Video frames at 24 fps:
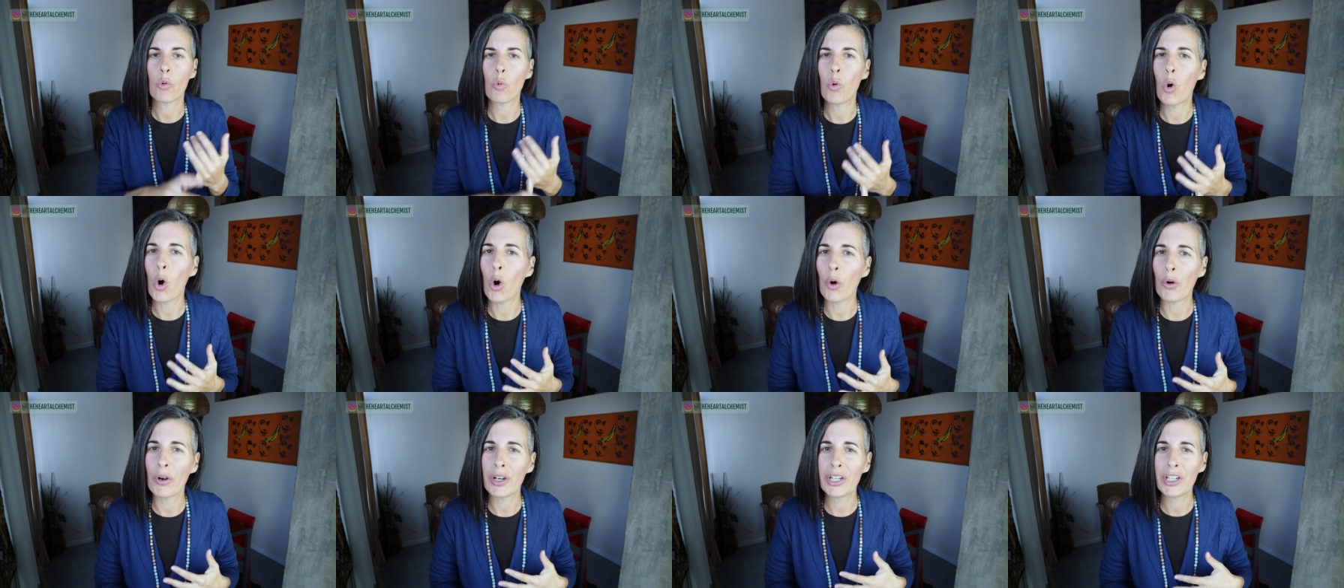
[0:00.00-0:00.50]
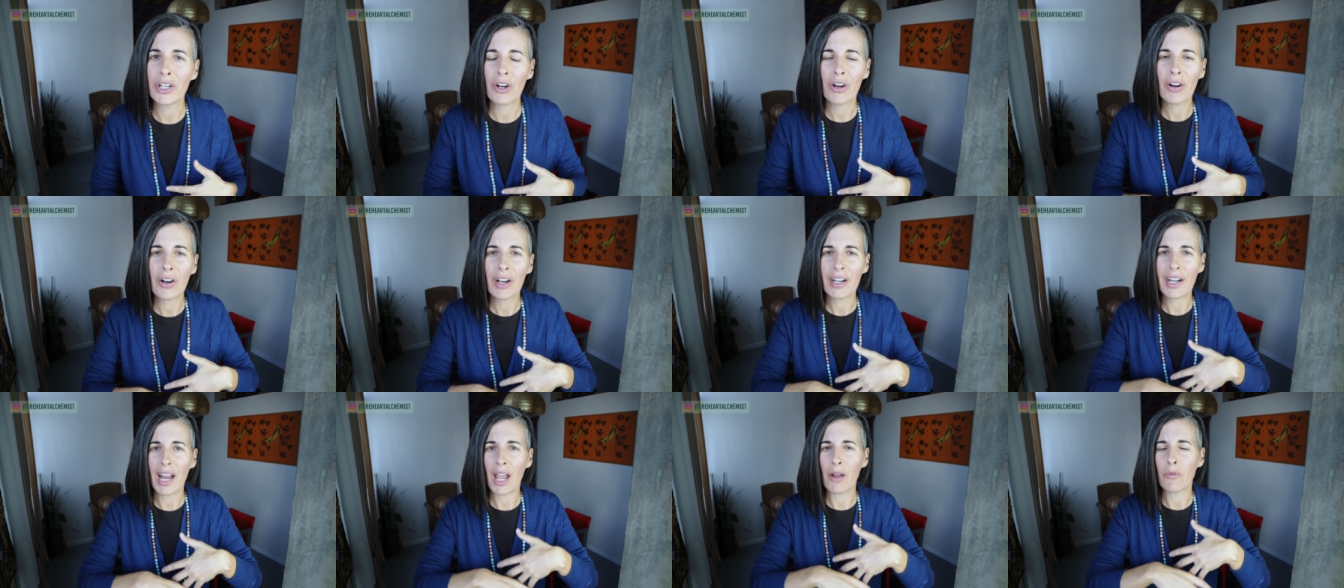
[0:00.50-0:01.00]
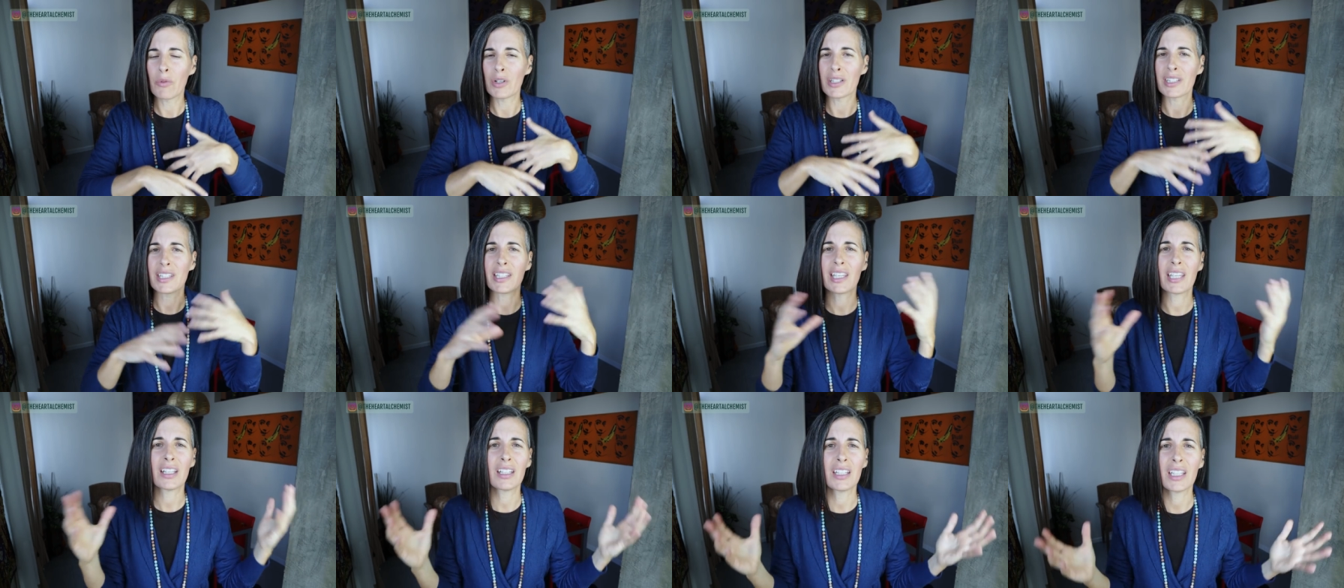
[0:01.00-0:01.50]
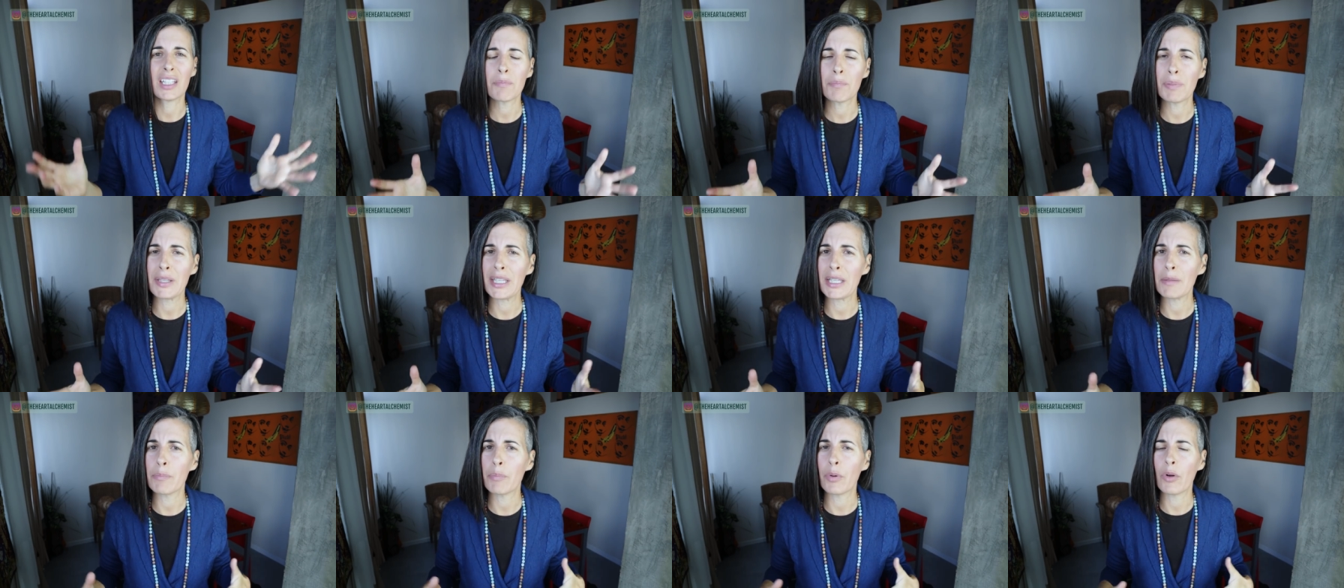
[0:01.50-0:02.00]
a warrior and I was killing
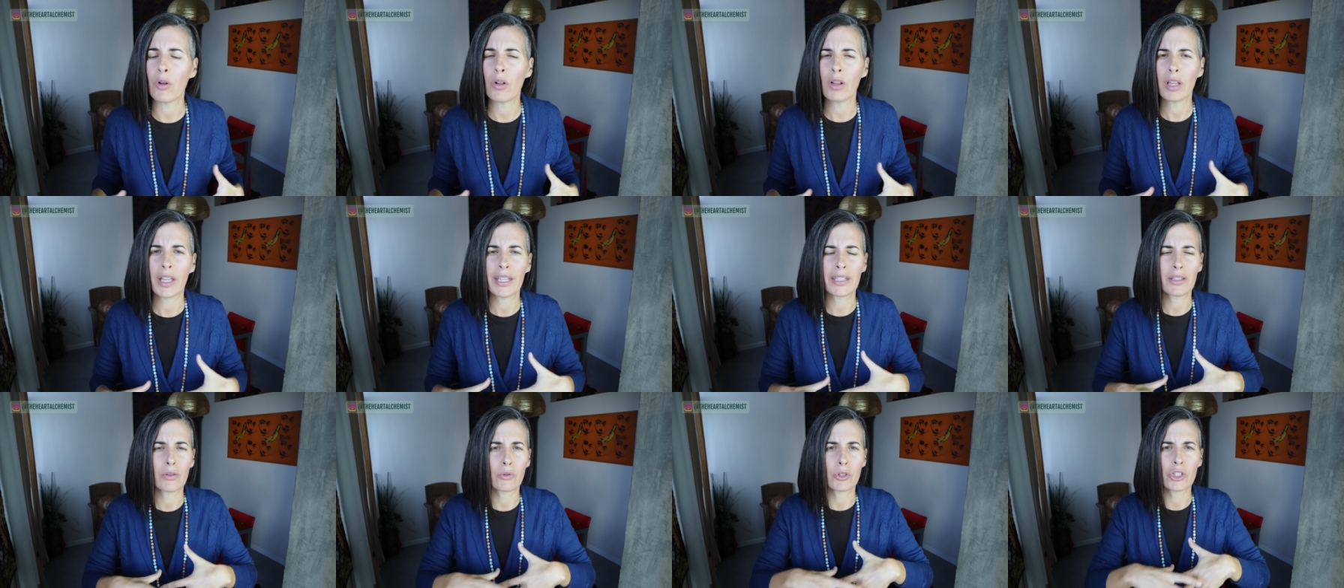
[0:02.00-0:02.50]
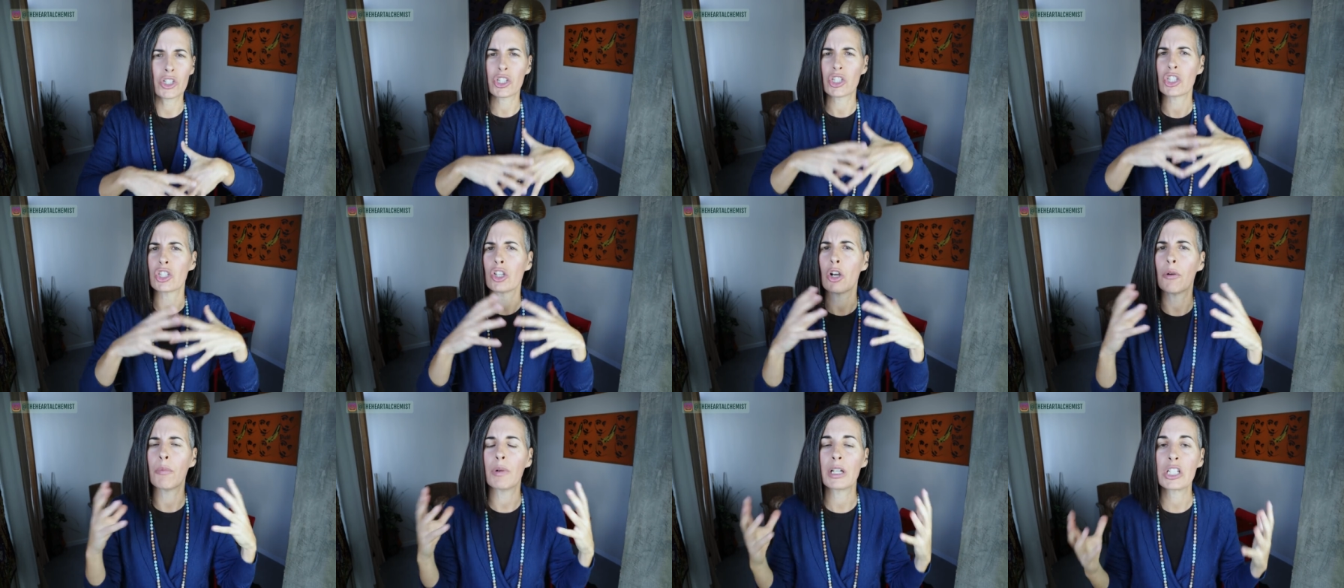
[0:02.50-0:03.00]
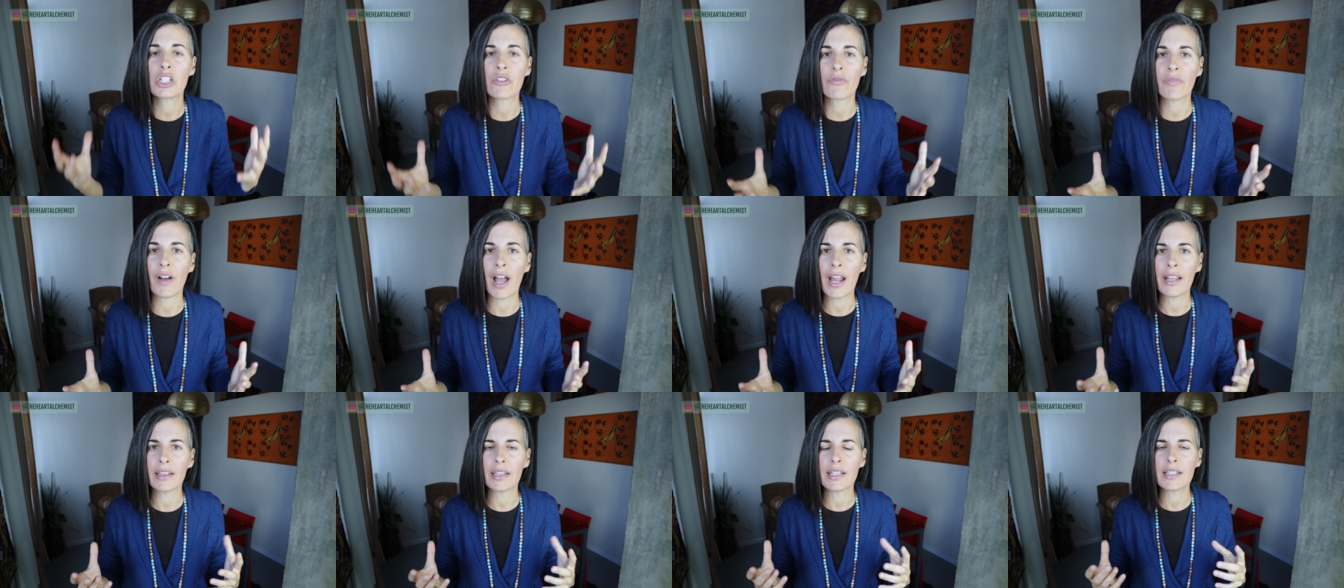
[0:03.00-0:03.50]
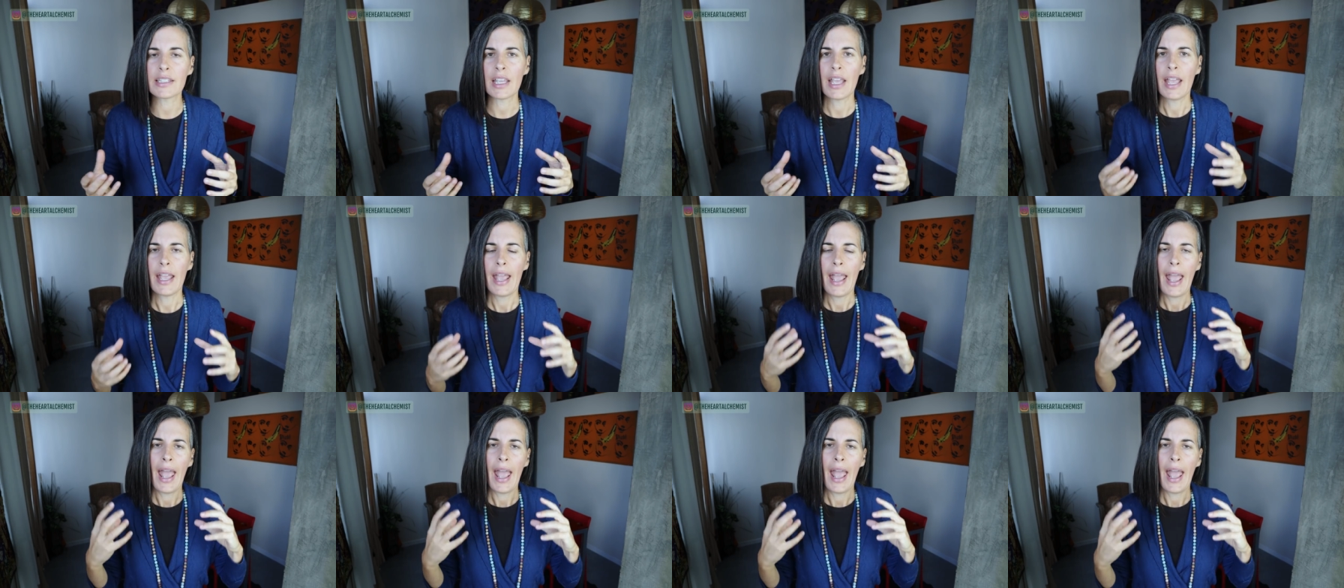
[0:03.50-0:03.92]
people people and there was just so much violence.